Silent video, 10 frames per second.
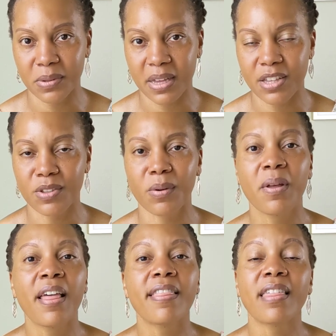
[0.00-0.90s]
Okay, so
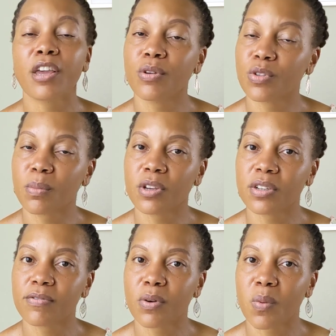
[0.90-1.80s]
thank you so much
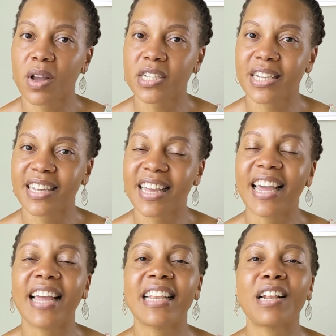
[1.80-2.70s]
for watching,
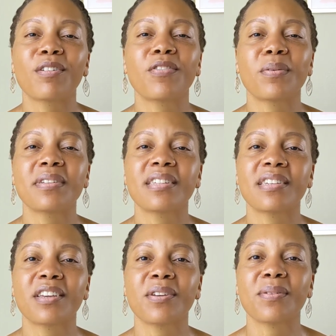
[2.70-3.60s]
and I look forward to
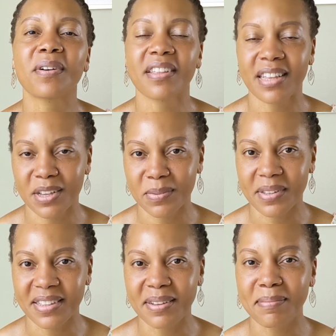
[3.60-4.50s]
seeing you on the next
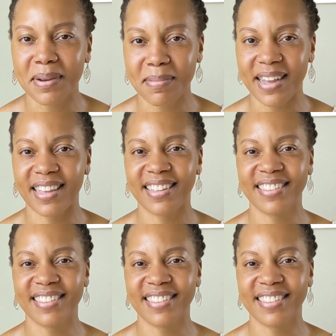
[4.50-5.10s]
one. Bye bye.